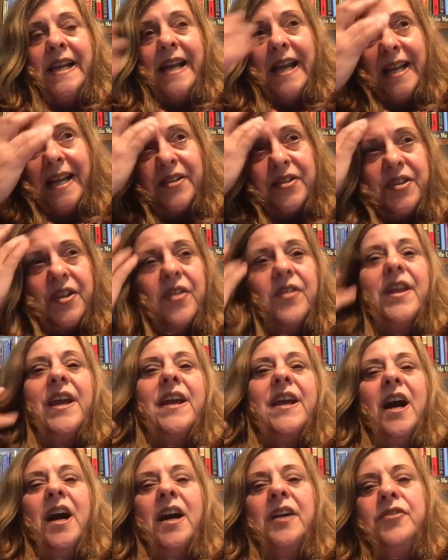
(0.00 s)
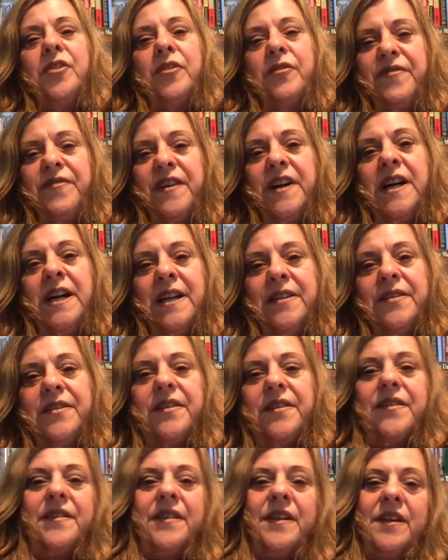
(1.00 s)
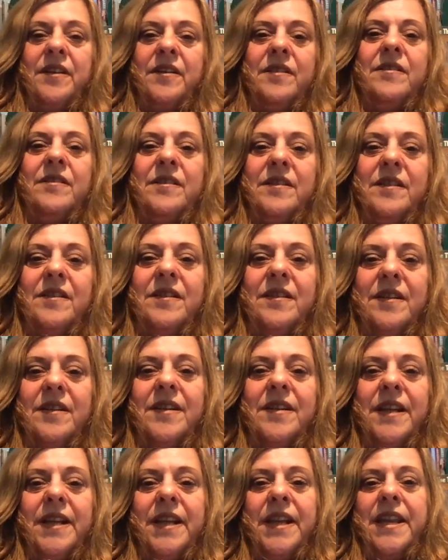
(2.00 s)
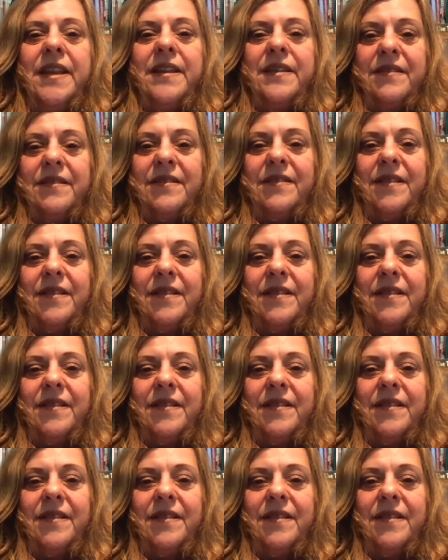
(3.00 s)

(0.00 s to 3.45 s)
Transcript: And so they underfund their hitting